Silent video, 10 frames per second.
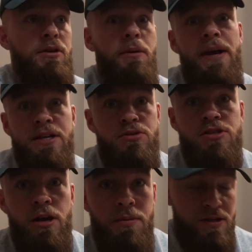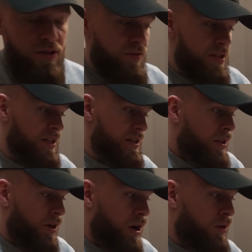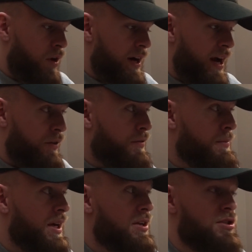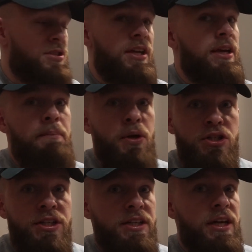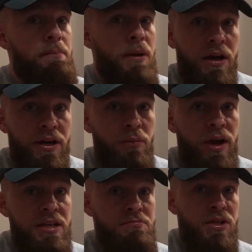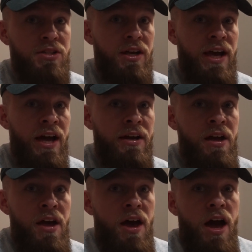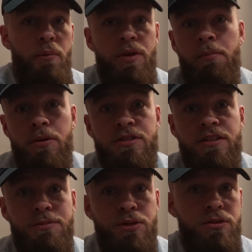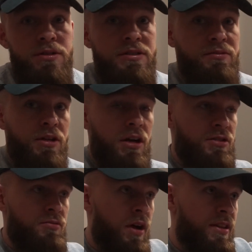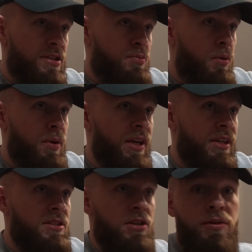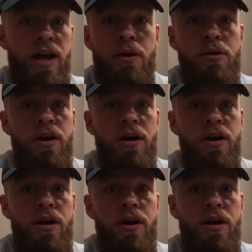compared to a surplus, obviously. The goal right now for me is just to keep pushing, keep plugging away as much as I can, and when the boss gives me orders, orders in regards to, right, this is what we need to do now.